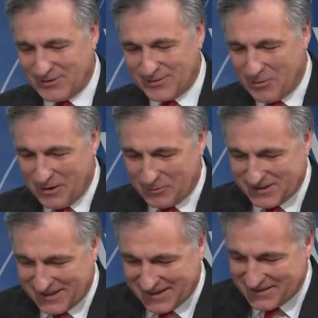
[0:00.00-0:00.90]
story. We're
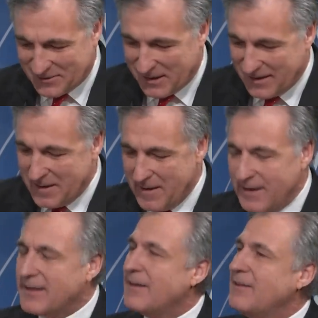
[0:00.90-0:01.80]
sticking to it.
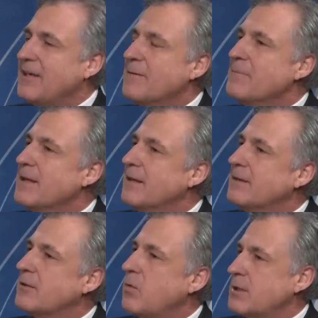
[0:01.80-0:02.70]
The the, mm.
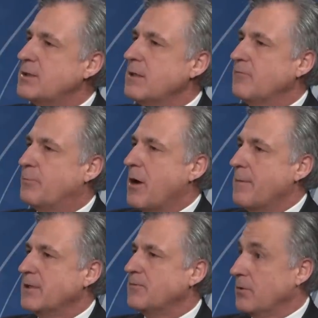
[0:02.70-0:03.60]
the question of
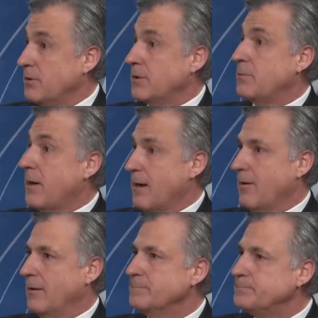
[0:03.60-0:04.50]
promise versus
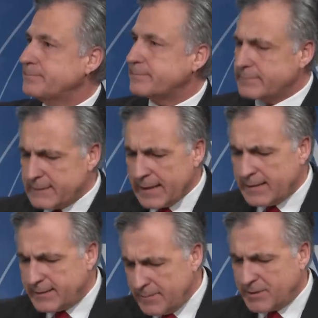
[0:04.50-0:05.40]
peril. Uh -huh. It
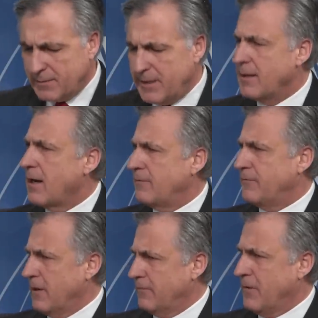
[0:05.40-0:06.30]
seems to me an
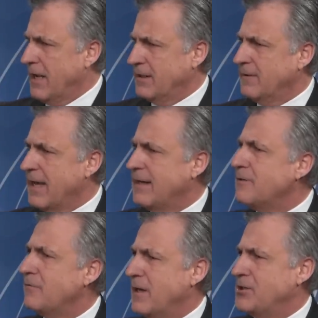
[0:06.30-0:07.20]
unfair fight in that
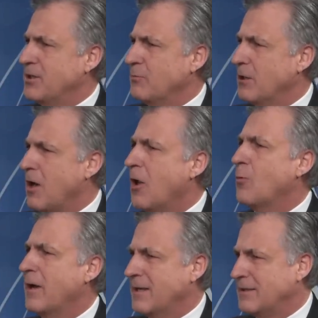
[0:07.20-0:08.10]
innovation will
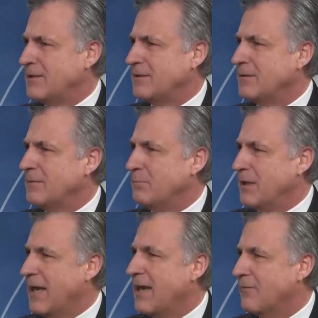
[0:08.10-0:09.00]
always
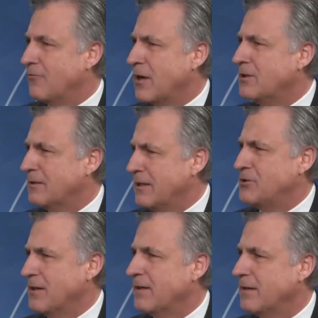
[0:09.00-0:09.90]
be ahead of regulation. Uh